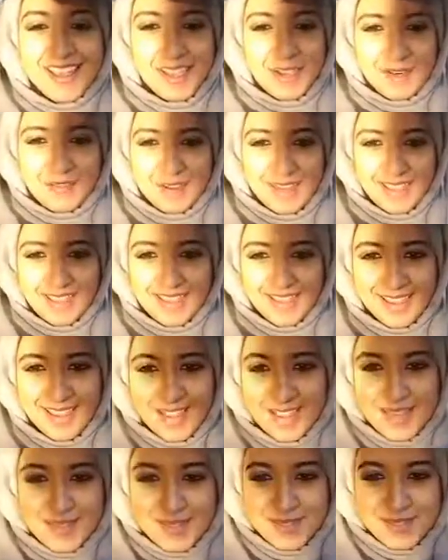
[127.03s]
Alright,
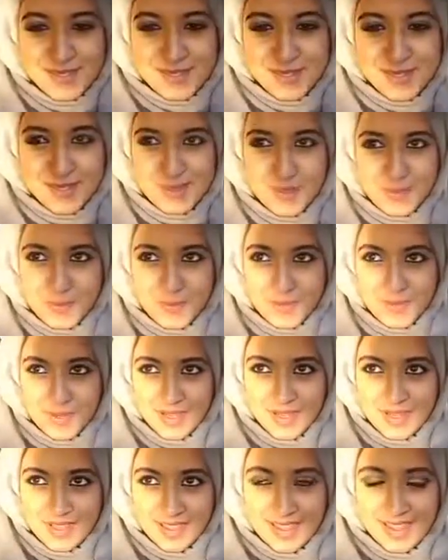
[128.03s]
so
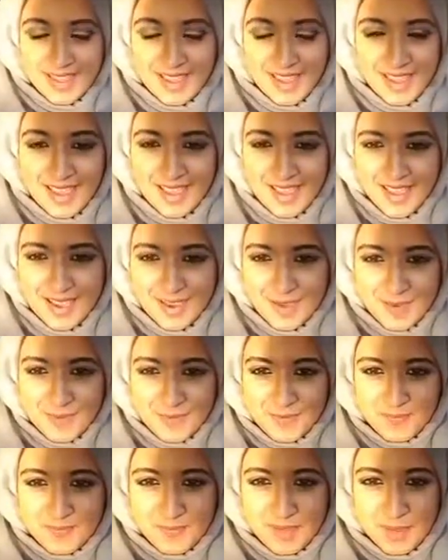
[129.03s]

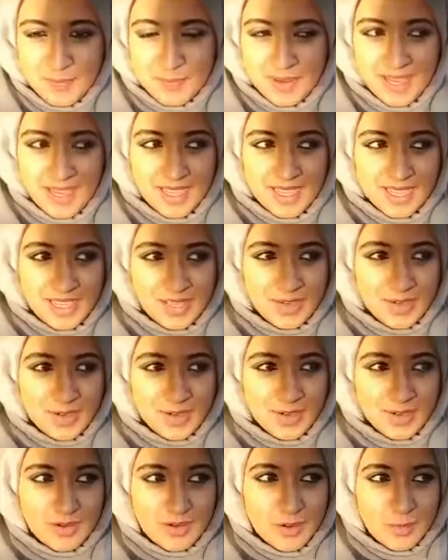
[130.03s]
my
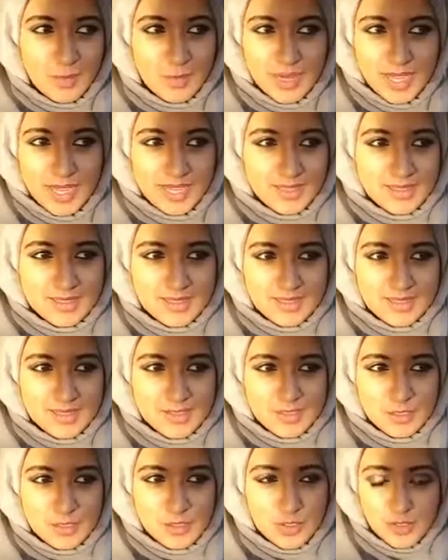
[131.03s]

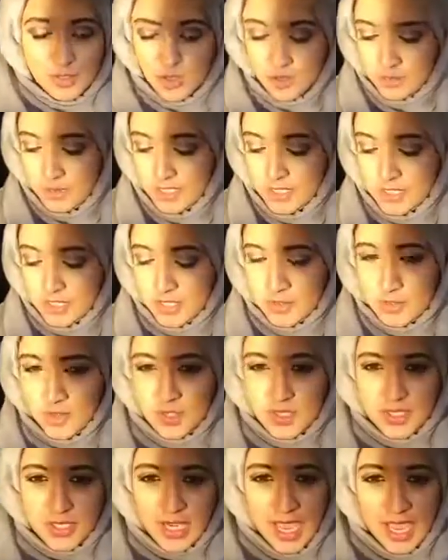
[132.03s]
uplines just told me to
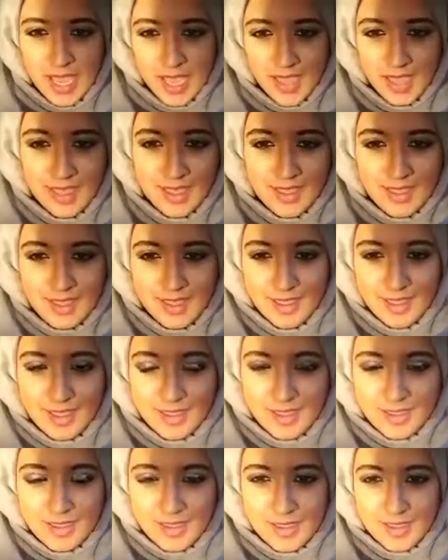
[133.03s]
share
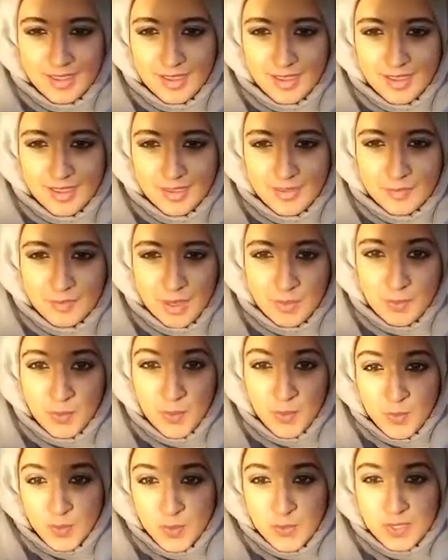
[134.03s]
my
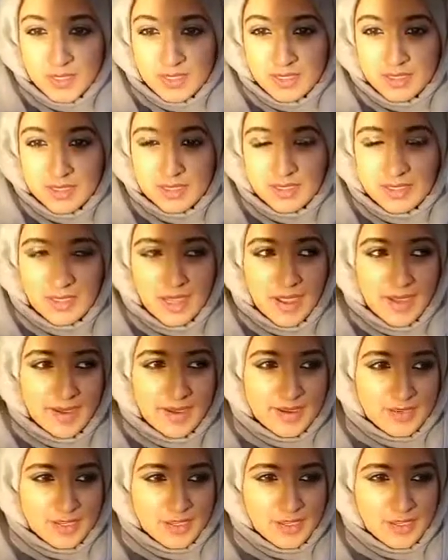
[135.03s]
posts
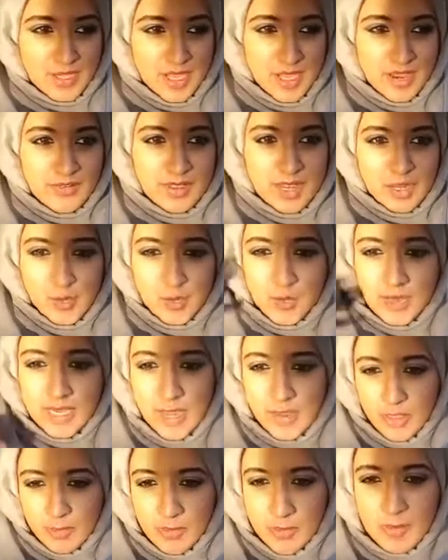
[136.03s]
and share it, you know,
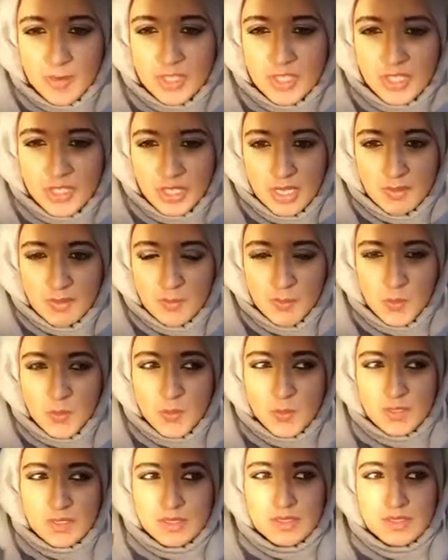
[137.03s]
get other people to share my
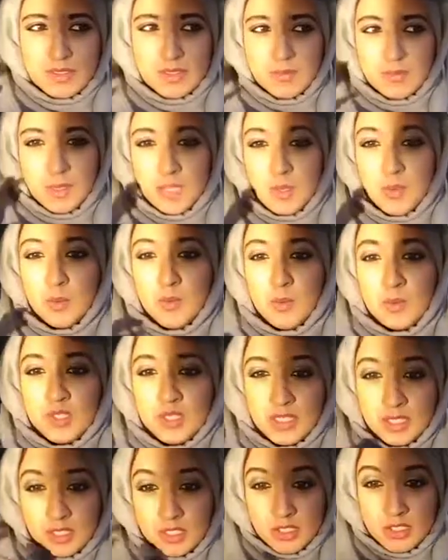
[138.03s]
posts, you know,
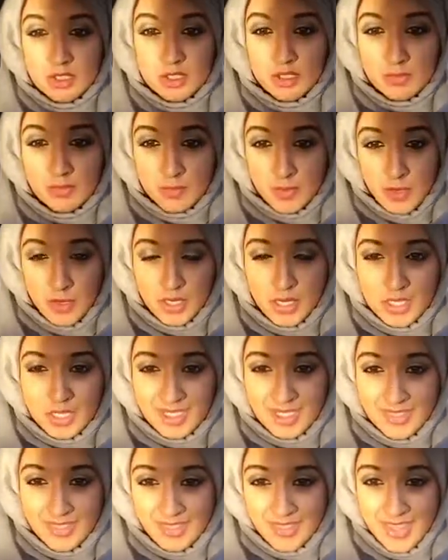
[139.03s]
to market
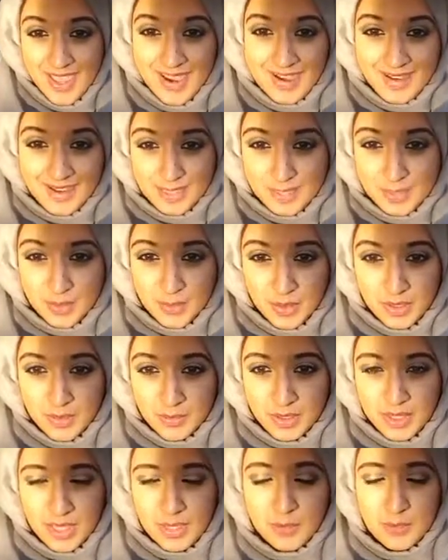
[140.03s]
to their network,
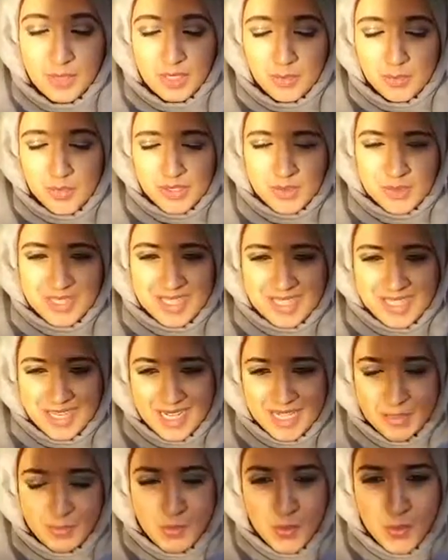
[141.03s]
okay? All it was
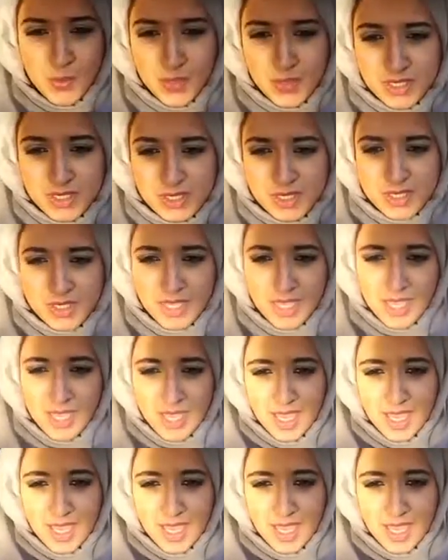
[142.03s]
standard posts.